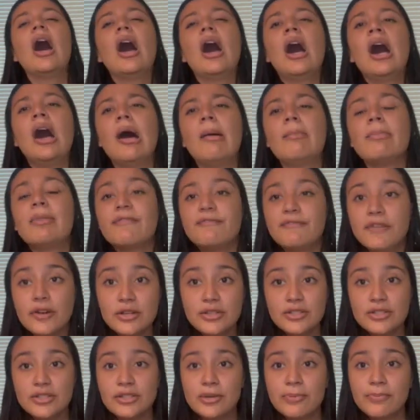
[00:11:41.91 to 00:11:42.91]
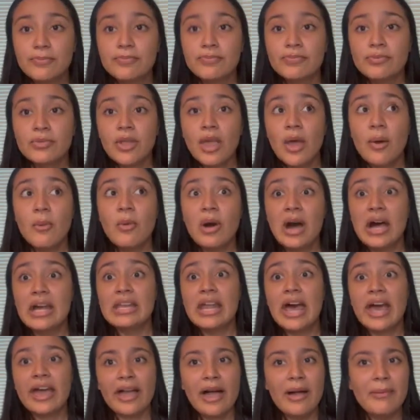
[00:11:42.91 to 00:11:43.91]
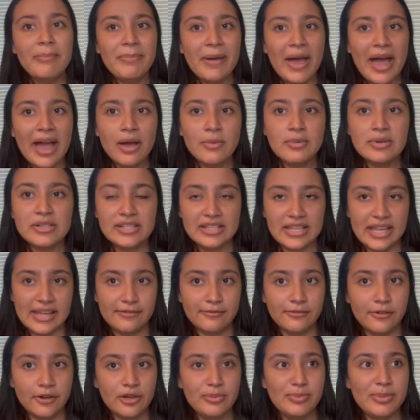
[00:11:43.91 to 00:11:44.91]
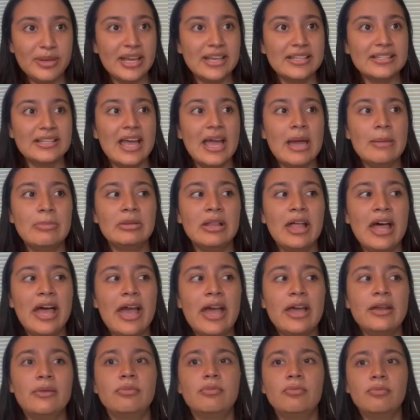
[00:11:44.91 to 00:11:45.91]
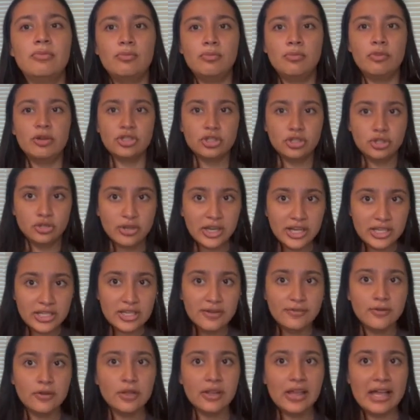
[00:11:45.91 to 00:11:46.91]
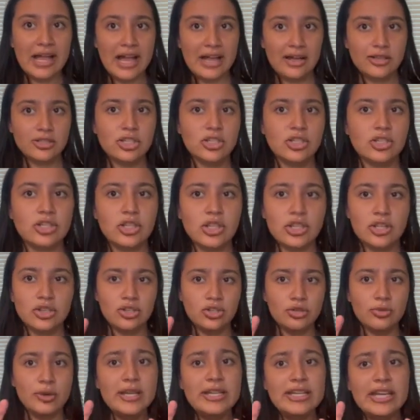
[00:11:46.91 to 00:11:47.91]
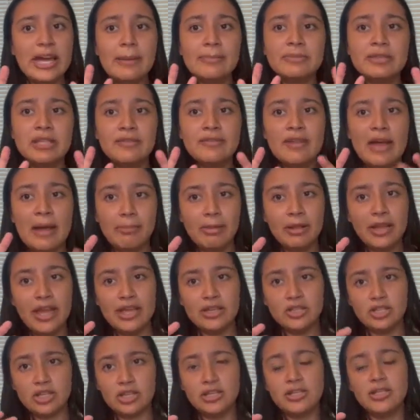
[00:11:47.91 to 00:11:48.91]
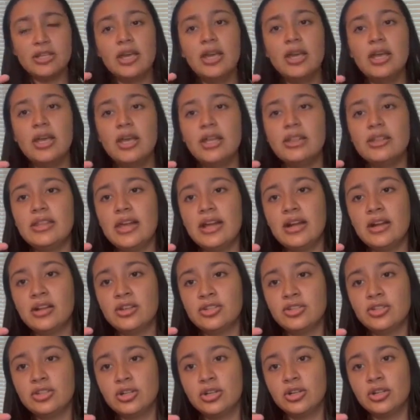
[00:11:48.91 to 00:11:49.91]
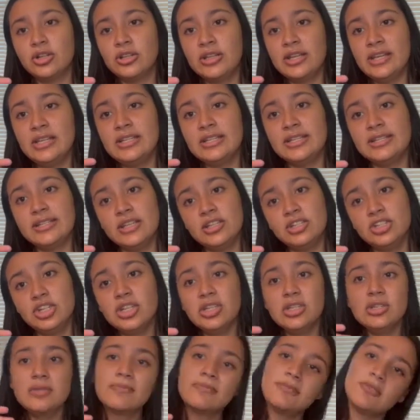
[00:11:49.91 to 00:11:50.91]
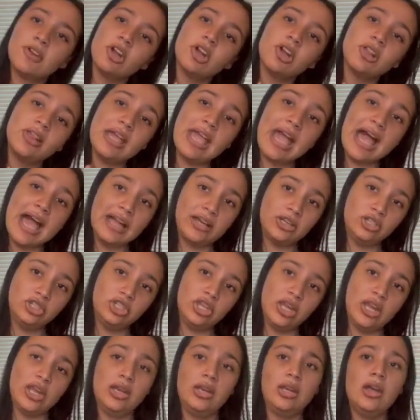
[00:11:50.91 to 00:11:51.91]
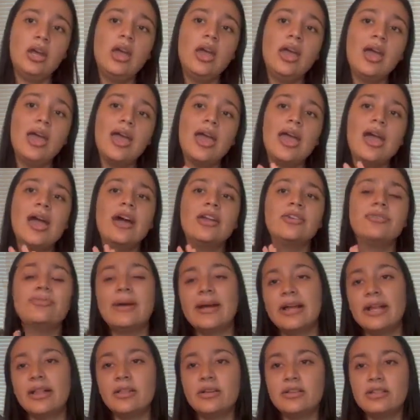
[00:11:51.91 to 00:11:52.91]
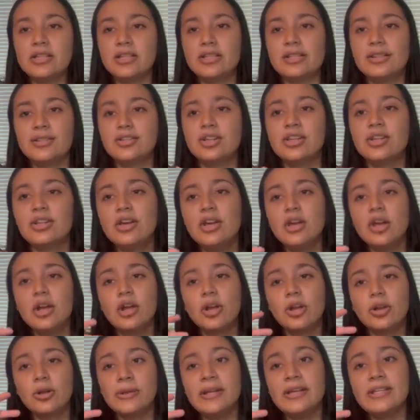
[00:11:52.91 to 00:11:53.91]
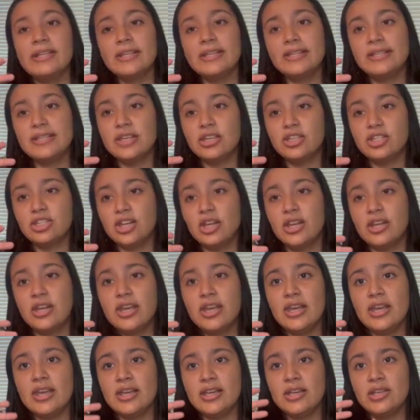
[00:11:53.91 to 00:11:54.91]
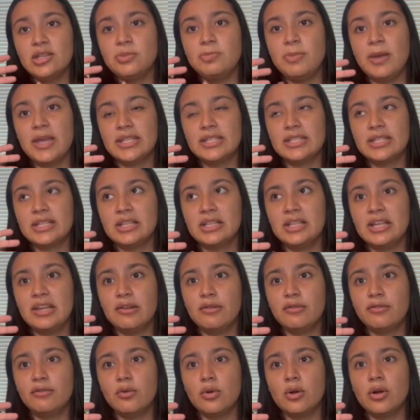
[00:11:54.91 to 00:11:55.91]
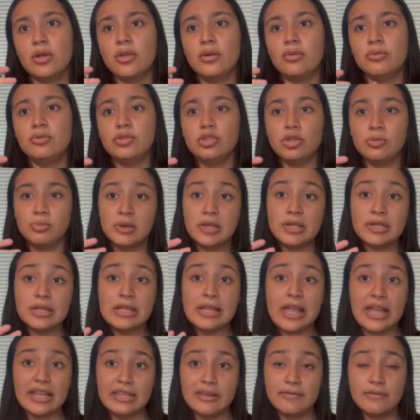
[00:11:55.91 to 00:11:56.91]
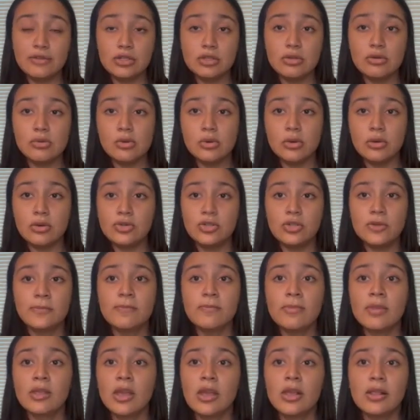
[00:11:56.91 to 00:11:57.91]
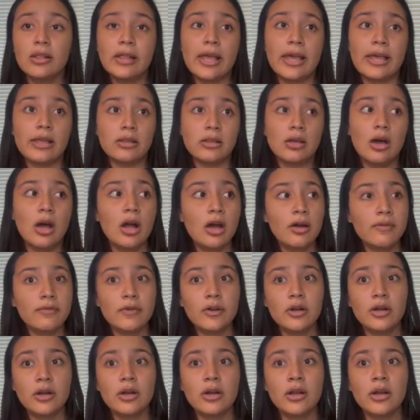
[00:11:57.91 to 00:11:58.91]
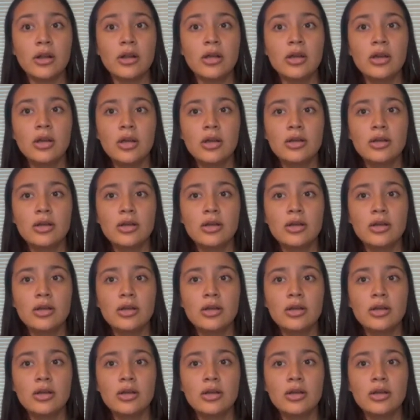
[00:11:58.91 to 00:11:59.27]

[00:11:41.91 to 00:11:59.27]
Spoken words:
The first one I got back was Stanford because I applied restrictive early action. So there's 3 types of applications. There's early decision, early action, and regular decision. Early decision is basically for the super selective schools like Harvard.